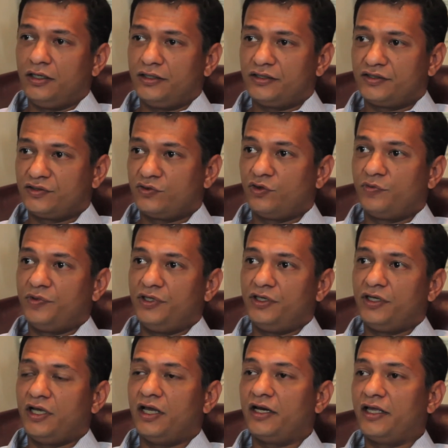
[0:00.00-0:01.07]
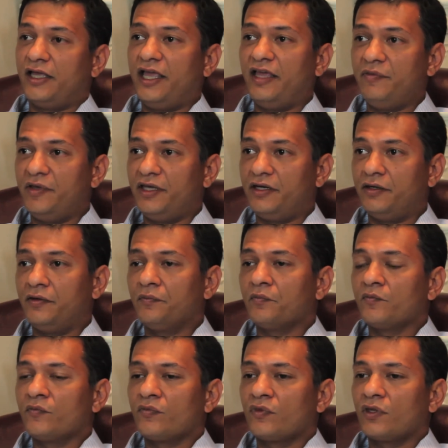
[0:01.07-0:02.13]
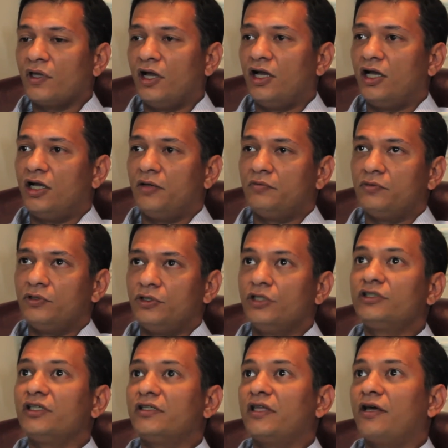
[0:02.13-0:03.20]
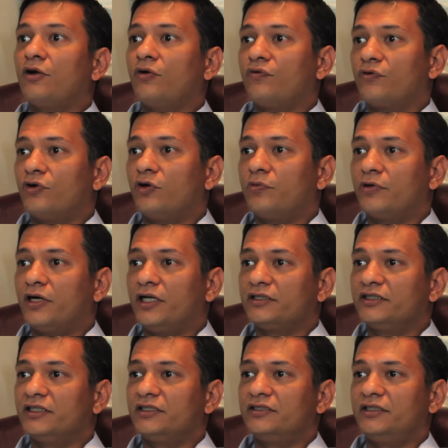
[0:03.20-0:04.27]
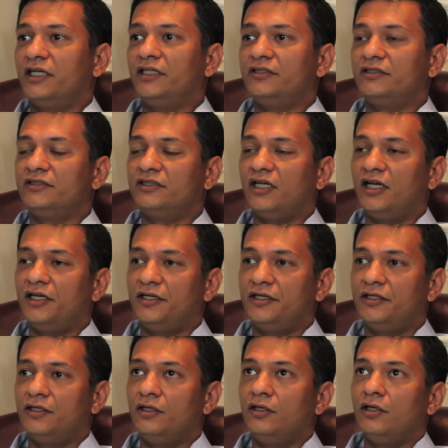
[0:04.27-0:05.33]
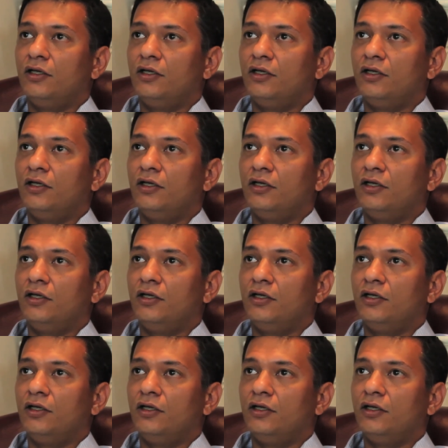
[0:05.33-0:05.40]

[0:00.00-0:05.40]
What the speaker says: Scorpion kind of came in, looked at that overall process, and decided